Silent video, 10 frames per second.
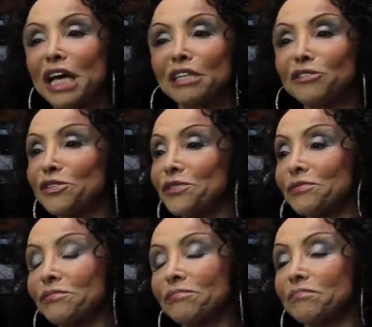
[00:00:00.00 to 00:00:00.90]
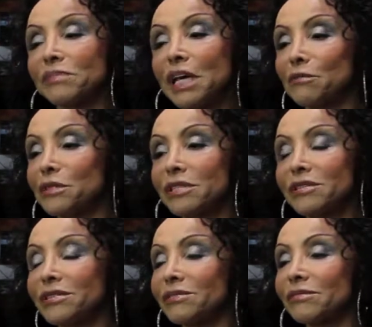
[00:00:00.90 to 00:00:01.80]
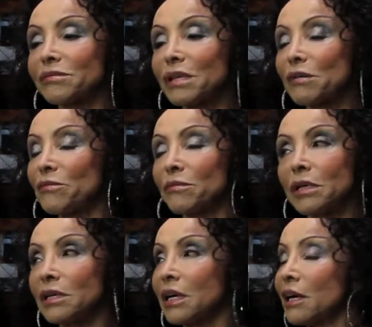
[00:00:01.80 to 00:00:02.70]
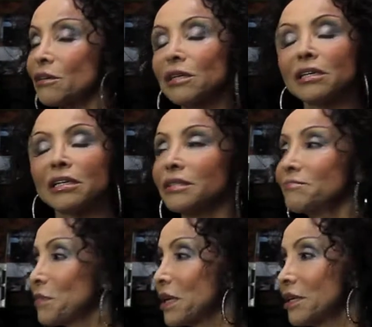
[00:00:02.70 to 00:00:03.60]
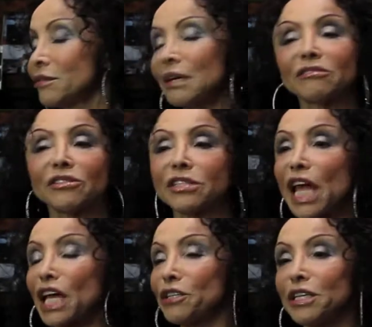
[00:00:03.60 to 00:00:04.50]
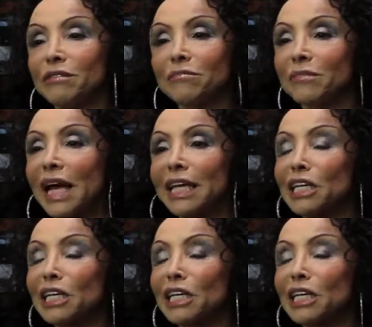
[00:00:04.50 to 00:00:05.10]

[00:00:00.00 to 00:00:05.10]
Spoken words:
that was outstanding.